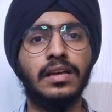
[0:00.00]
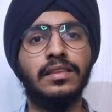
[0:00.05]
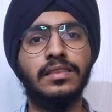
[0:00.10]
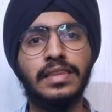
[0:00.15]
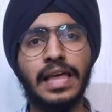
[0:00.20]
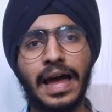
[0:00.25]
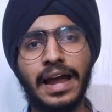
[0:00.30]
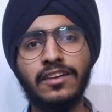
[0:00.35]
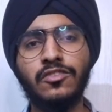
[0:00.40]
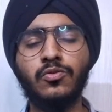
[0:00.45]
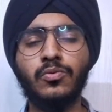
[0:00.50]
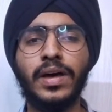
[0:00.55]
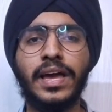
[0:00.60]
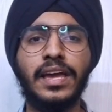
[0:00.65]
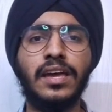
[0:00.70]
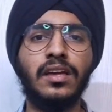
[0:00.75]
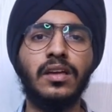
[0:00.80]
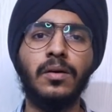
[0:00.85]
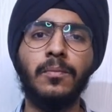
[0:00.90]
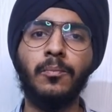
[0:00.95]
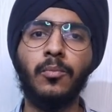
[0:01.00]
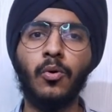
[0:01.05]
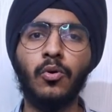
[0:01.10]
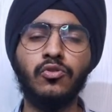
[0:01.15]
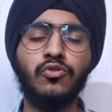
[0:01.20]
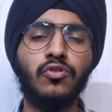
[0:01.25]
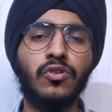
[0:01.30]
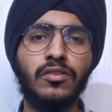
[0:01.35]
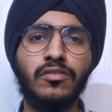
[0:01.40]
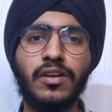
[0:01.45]
That's why
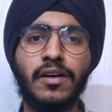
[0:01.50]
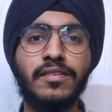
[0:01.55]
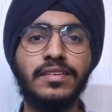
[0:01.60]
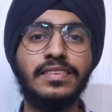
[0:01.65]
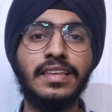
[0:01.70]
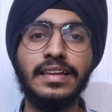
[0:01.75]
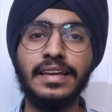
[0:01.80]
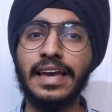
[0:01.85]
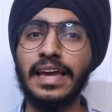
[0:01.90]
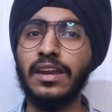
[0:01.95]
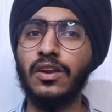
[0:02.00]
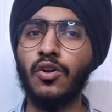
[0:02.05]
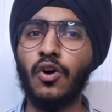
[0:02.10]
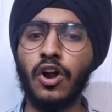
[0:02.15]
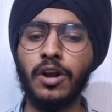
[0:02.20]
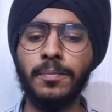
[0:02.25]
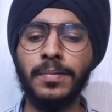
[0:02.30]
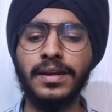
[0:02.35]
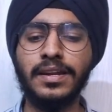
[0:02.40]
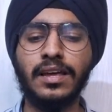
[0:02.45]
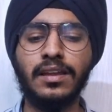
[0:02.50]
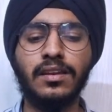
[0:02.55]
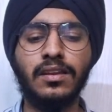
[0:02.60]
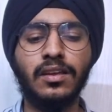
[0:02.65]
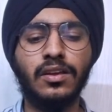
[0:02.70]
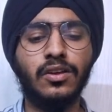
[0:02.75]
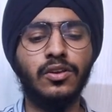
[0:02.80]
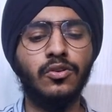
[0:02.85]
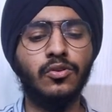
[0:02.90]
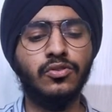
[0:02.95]
PostOrder Traversal cannot be done
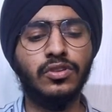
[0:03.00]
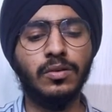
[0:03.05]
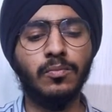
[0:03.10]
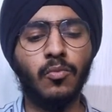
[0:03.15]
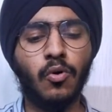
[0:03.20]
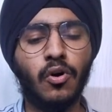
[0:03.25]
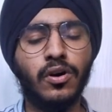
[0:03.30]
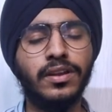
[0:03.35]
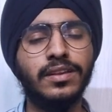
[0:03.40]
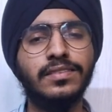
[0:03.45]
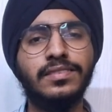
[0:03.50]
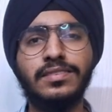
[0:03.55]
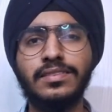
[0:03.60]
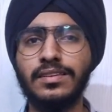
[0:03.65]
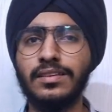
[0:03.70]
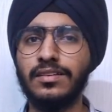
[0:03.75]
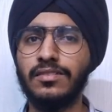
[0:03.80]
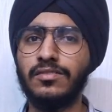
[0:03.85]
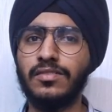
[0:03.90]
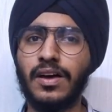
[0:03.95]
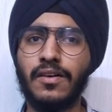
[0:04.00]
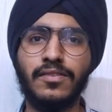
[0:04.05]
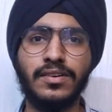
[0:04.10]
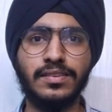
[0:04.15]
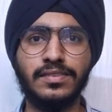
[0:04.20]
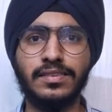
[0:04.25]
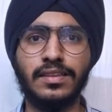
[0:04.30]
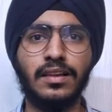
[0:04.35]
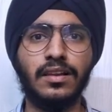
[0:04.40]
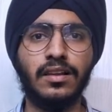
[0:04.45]
using Morris
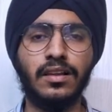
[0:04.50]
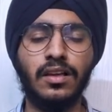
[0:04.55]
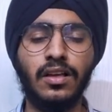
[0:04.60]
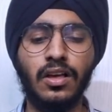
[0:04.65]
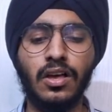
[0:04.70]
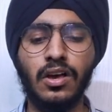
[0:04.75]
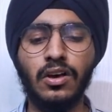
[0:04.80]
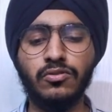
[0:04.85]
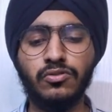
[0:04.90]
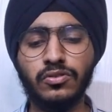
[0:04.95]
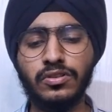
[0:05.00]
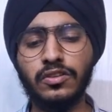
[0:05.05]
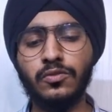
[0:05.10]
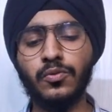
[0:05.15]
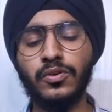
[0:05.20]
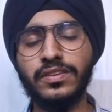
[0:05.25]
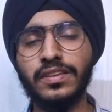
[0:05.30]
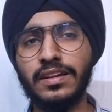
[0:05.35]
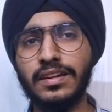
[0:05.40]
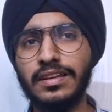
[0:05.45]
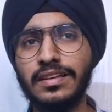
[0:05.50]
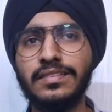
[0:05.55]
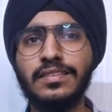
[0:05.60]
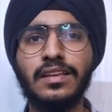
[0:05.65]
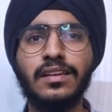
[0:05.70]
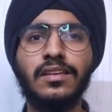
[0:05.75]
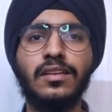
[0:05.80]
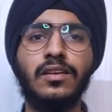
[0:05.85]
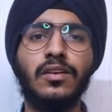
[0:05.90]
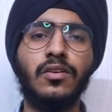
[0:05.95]
Traversal. So this was a
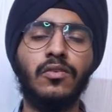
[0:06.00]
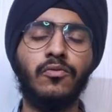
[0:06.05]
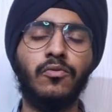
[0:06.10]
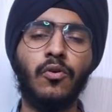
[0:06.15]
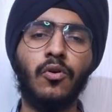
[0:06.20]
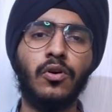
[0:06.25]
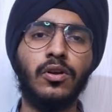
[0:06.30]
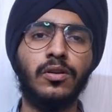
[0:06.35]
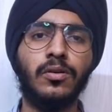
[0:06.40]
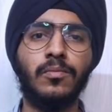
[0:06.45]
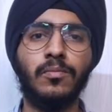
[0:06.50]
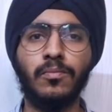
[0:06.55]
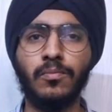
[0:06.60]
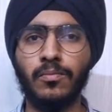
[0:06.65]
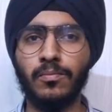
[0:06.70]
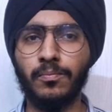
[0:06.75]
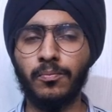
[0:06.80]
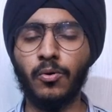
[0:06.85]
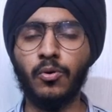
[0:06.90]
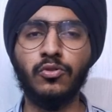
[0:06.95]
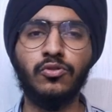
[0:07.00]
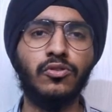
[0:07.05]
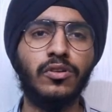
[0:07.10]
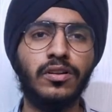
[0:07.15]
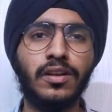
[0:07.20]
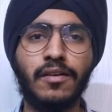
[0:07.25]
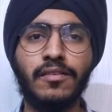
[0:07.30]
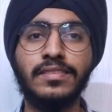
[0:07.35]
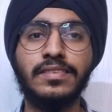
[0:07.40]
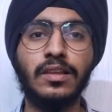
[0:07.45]
reason for
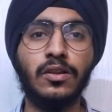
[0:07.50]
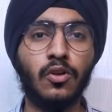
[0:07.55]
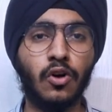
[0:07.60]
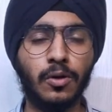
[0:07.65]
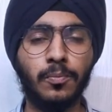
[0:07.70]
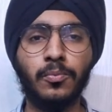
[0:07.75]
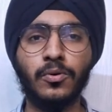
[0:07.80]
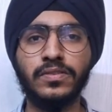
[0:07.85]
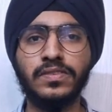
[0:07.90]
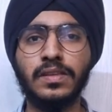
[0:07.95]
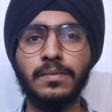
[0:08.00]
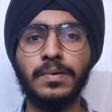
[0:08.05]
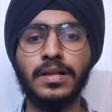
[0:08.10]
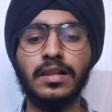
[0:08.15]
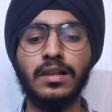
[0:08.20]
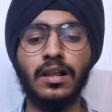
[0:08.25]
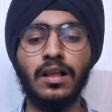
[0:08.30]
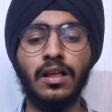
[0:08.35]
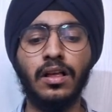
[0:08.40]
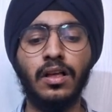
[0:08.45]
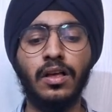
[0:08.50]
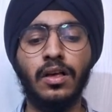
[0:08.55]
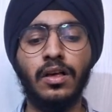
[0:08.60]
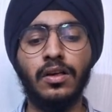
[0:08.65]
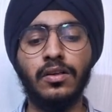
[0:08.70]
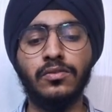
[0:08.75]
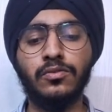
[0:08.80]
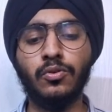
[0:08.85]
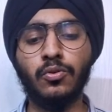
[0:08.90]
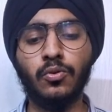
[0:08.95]
PostOrder Traversal not possible.
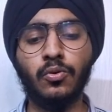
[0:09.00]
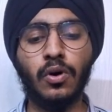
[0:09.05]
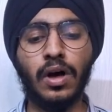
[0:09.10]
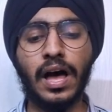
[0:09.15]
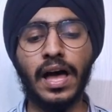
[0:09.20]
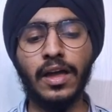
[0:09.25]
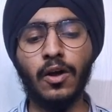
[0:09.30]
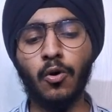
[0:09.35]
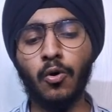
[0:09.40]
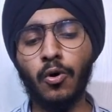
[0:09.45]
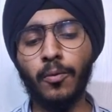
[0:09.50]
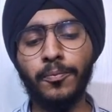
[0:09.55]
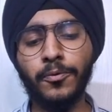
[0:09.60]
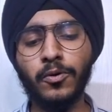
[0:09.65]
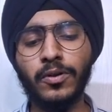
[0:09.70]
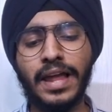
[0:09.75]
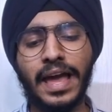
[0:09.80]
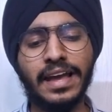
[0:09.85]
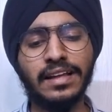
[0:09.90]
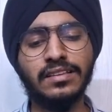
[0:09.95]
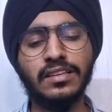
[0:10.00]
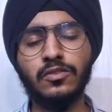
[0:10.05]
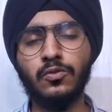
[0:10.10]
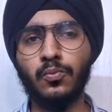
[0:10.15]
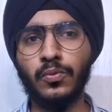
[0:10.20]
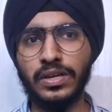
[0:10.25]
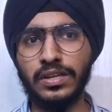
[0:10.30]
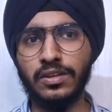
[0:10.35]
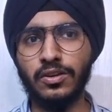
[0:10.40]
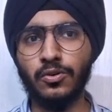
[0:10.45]
So I hope you like this
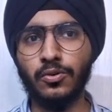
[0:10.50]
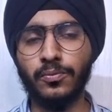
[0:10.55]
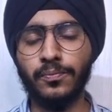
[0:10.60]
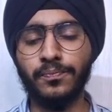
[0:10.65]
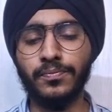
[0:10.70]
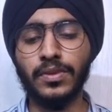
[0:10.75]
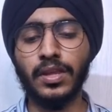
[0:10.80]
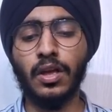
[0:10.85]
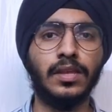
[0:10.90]
video.